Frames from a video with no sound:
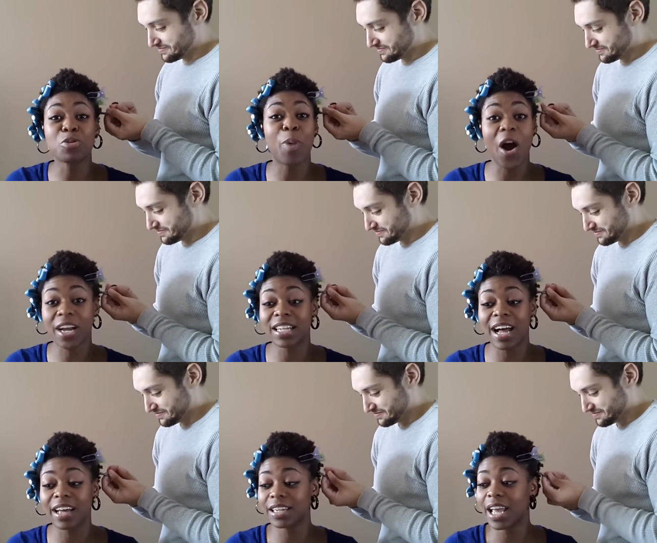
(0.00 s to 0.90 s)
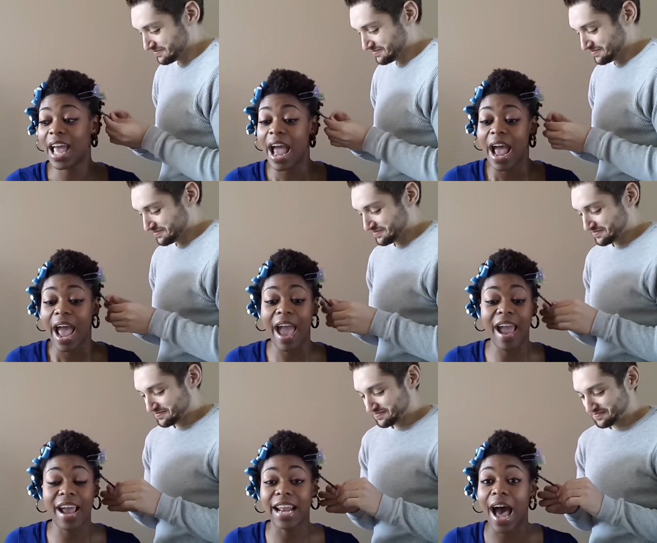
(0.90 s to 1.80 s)
Speaker 1: through the parking lot,
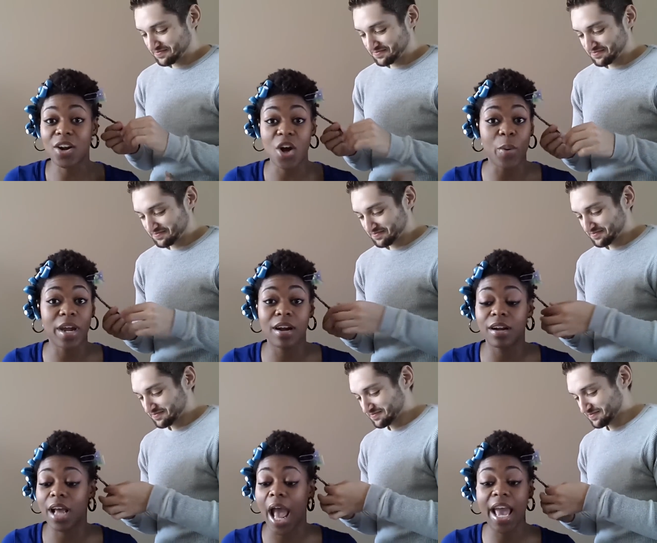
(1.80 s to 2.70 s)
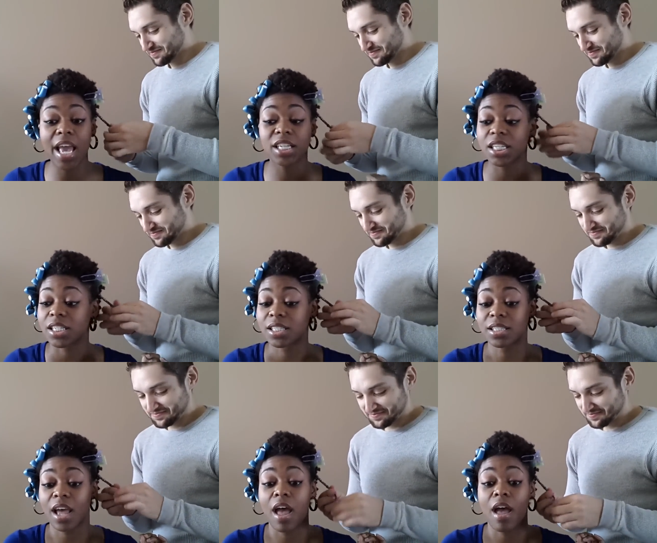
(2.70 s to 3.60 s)
and out of nowhere, he
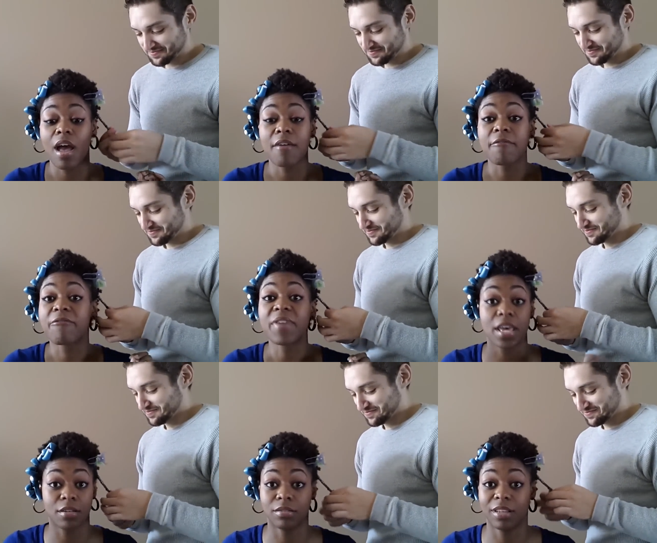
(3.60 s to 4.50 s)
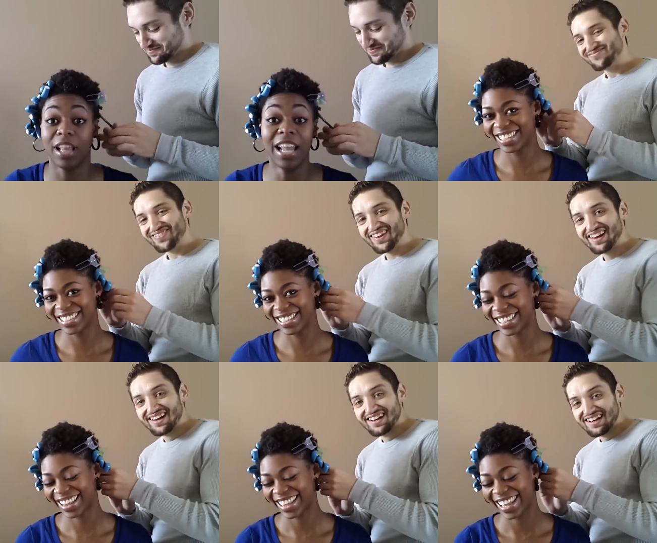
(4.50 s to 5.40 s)
just fell. All
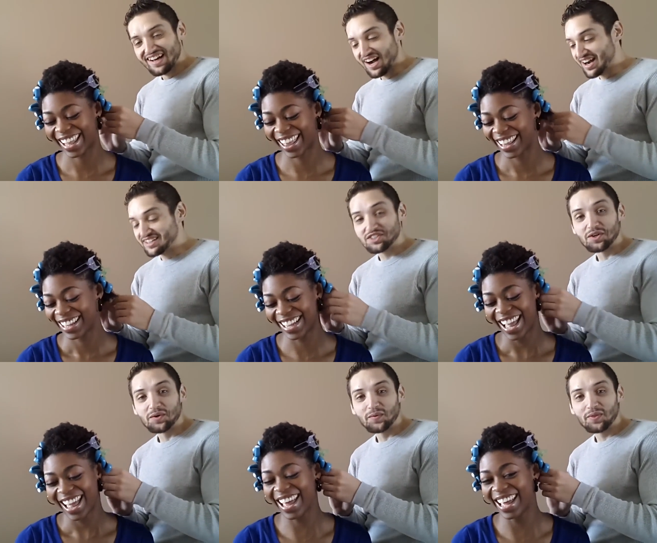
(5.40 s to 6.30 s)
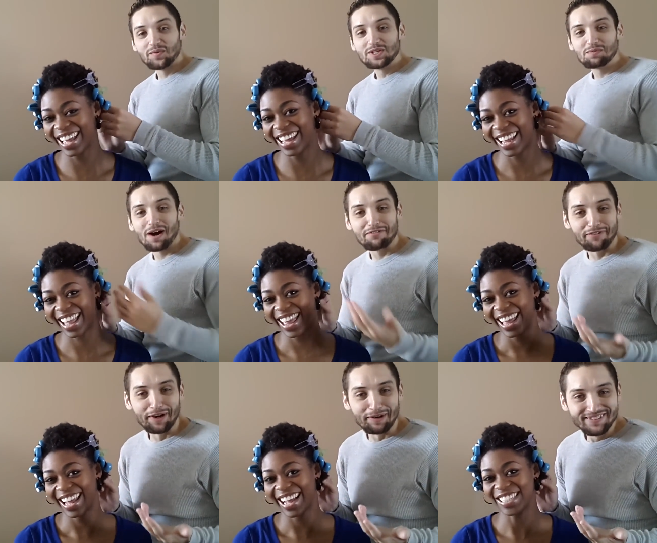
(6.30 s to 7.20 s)
Speaker 2: right, so the reason why I
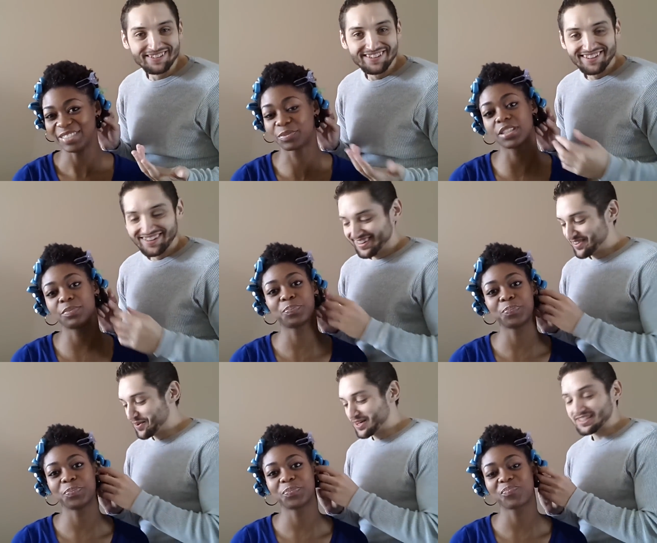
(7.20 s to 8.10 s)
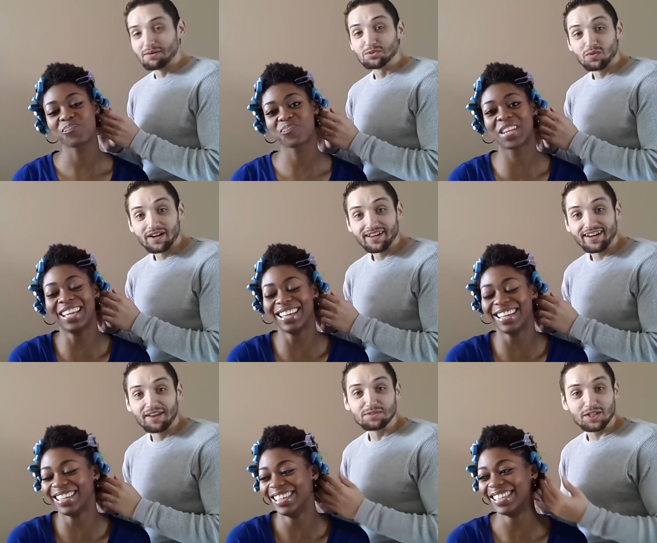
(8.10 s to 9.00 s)
fell was I was
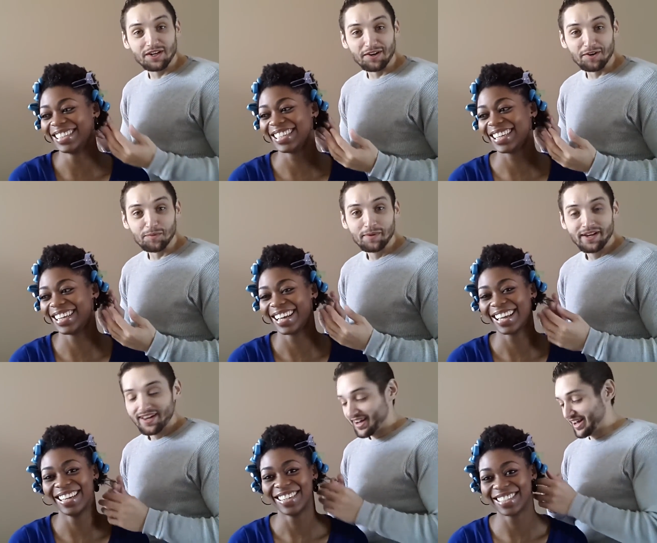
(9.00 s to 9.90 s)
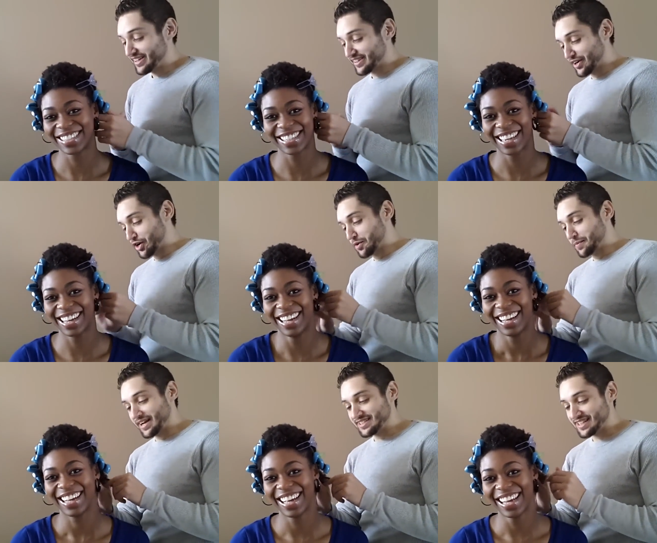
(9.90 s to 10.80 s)
running, and it was a curb, and I hit the
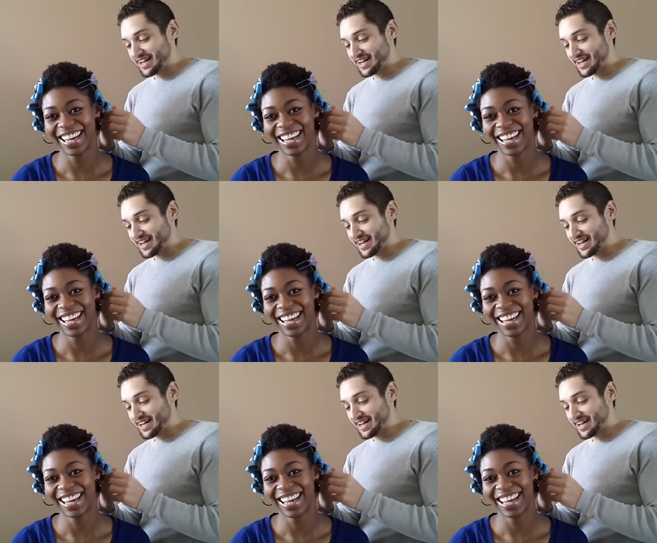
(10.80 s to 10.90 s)
curb, and I